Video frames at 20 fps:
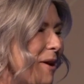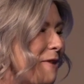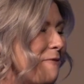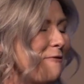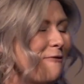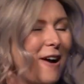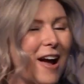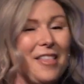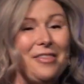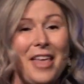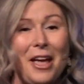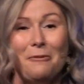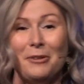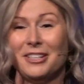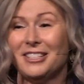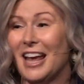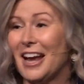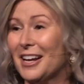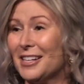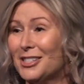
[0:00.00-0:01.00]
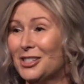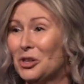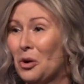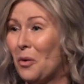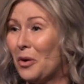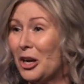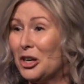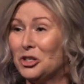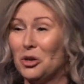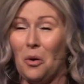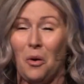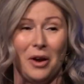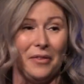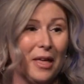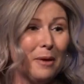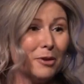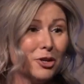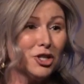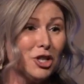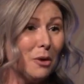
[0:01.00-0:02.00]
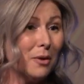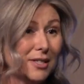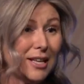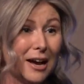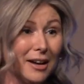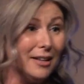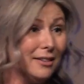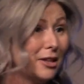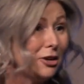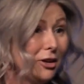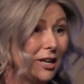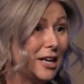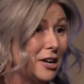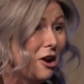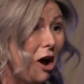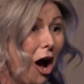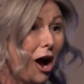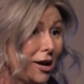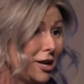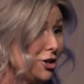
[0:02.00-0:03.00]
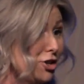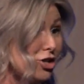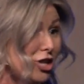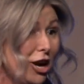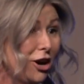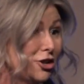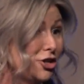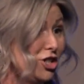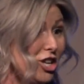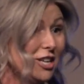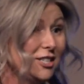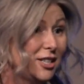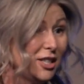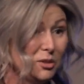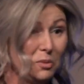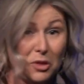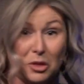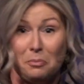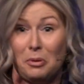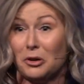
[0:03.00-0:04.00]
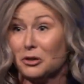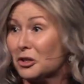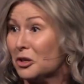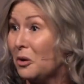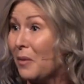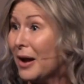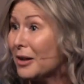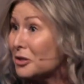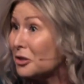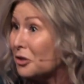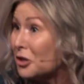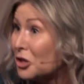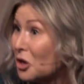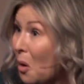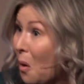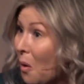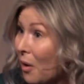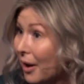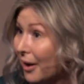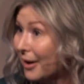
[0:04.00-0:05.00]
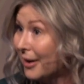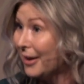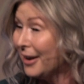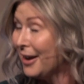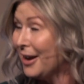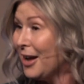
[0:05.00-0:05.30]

my friend, they would take us door to door and they would show us how to literally knock and share Jesus with the person who answered the door.